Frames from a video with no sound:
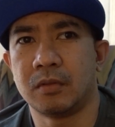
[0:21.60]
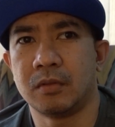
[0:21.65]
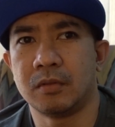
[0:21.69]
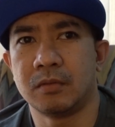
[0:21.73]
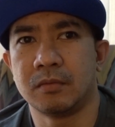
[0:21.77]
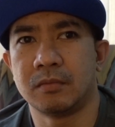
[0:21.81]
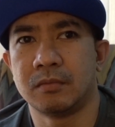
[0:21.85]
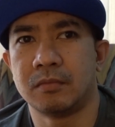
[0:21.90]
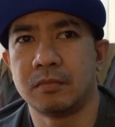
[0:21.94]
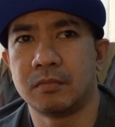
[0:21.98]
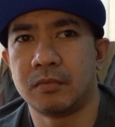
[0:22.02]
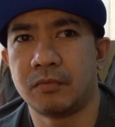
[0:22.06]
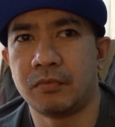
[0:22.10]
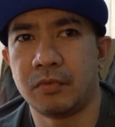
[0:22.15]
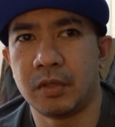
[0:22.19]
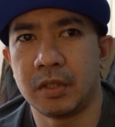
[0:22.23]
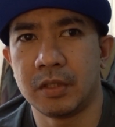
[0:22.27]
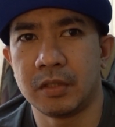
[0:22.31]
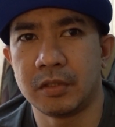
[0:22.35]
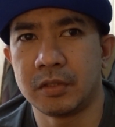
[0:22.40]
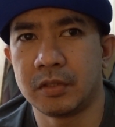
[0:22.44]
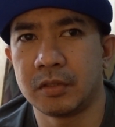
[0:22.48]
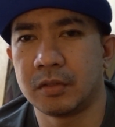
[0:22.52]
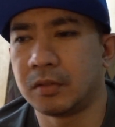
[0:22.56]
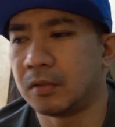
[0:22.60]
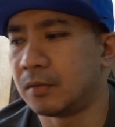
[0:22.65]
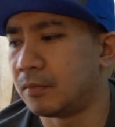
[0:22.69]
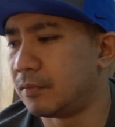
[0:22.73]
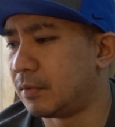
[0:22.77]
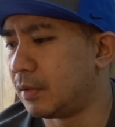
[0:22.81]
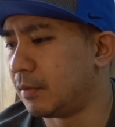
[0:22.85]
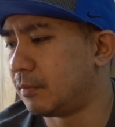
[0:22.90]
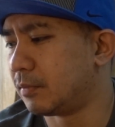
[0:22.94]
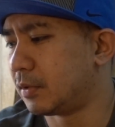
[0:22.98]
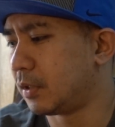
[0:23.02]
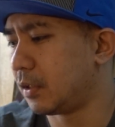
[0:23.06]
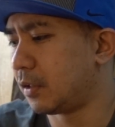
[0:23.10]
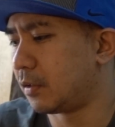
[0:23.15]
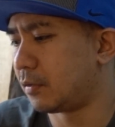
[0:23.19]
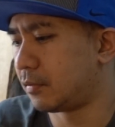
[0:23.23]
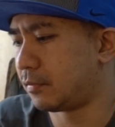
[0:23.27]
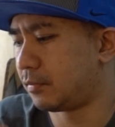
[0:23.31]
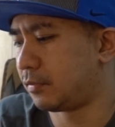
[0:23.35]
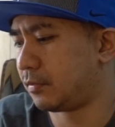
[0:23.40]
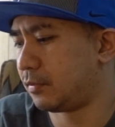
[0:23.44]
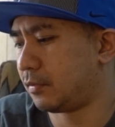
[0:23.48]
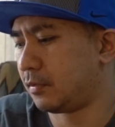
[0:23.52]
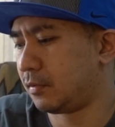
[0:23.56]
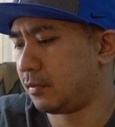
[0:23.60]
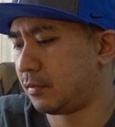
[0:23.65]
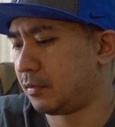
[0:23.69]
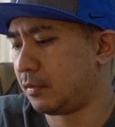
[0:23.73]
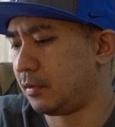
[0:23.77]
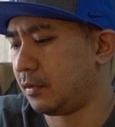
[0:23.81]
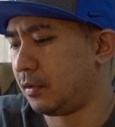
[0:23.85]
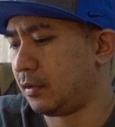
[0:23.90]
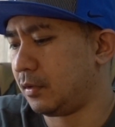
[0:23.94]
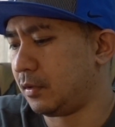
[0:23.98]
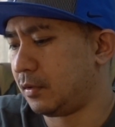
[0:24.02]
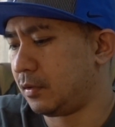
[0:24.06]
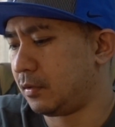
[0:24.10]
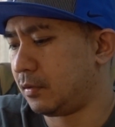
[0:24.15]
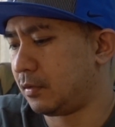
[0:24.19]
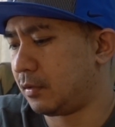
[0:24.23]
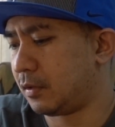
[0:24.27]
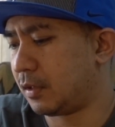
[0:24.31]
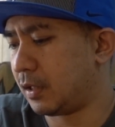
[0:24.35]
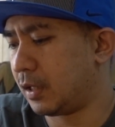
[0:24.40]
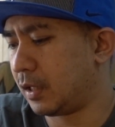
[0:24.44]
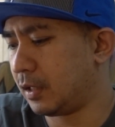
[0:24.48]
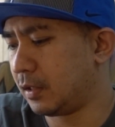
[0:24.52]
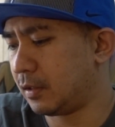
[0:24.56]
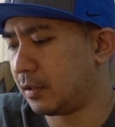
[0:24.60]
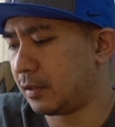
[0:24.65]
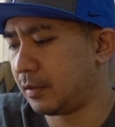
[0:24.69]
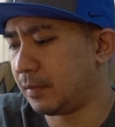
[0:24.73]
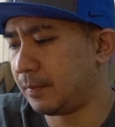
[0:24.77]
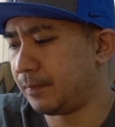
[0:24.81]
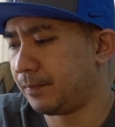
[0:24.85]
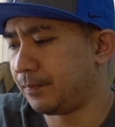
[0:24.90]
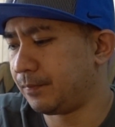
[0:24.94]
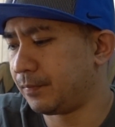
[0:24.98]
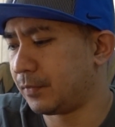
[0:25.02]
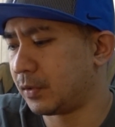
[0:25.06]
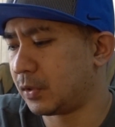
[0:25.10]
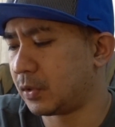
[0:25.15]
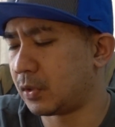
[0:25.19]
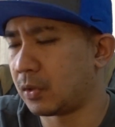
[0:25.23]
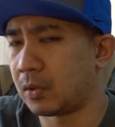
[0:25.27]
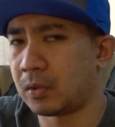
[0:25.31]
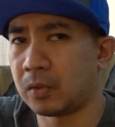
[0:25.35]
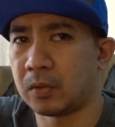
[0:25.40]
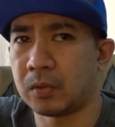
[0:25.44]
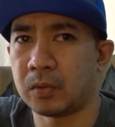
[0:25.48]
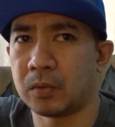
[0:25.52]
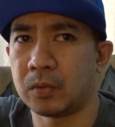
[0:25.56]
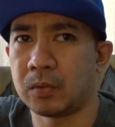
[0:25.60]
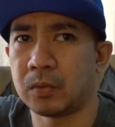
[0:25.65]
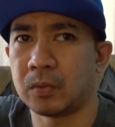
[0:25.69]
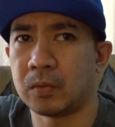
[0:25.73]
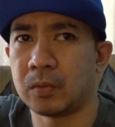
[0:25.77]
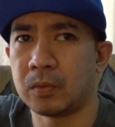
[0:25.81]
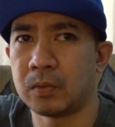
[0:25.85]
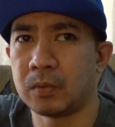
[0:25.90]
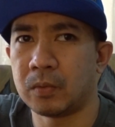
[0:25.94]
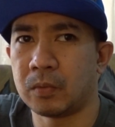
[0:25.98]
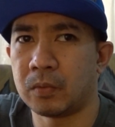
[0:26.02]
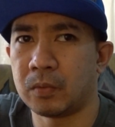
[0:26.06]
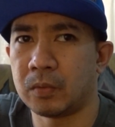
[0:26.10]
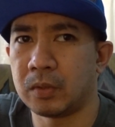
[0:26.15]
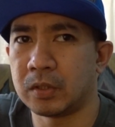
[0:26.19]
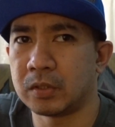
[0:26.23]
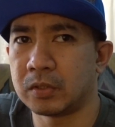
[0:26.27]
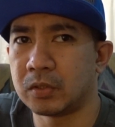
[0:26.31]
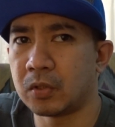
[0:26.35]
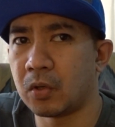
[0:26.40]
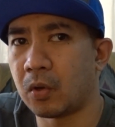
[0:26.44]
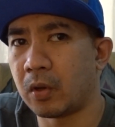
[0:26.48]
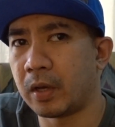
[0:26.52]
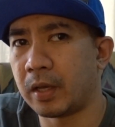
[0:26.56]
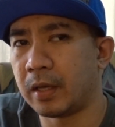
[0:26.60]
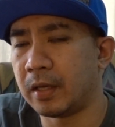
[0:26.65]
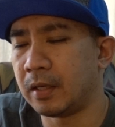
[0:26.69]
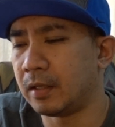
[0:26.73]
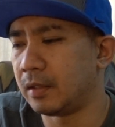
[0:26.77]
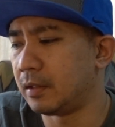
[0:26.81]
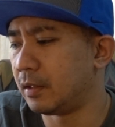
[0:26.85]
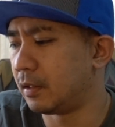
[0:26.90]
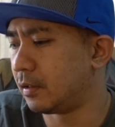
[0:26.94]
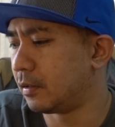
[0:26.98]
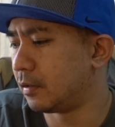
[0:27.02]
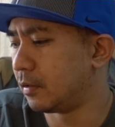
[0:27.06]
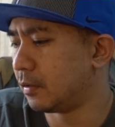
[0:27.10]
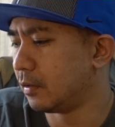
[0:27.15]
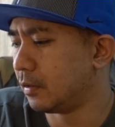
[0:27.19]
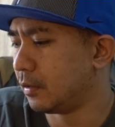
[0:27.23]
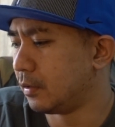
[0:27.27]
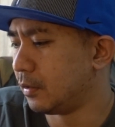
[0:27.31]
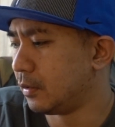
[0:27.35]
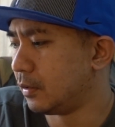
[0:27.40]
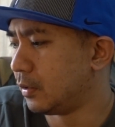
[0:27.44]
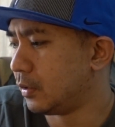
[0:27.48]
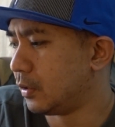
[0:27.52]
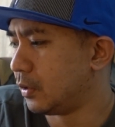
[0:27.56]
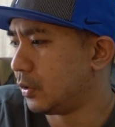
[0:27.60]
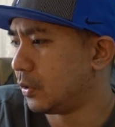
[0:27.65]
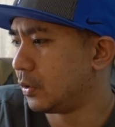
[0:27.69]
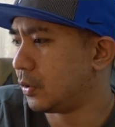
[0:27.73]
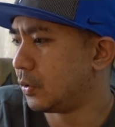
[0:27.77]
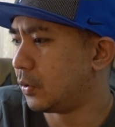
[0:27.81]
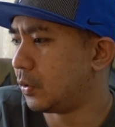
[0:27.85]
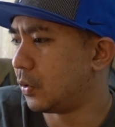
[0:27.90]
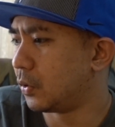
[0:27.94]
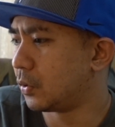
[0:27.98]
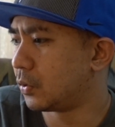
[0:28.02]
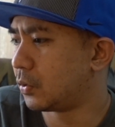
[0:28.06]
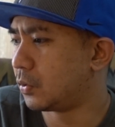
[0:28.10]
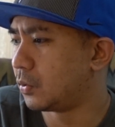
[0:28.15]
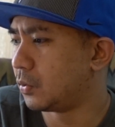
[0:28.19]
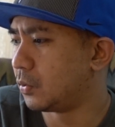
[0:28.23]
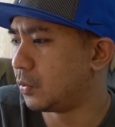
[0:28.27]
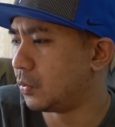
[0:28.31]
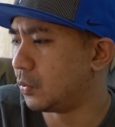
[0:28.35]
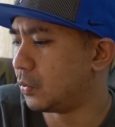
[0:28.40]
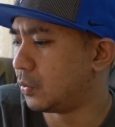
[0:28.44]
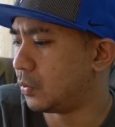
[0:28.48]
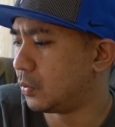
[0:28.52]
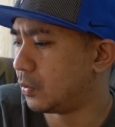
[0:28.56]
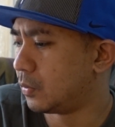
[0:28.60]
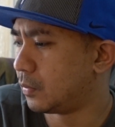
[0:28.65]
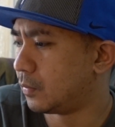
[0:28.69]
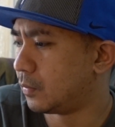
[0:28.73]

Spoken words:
old version of themselves, right? So let's go ahead and go to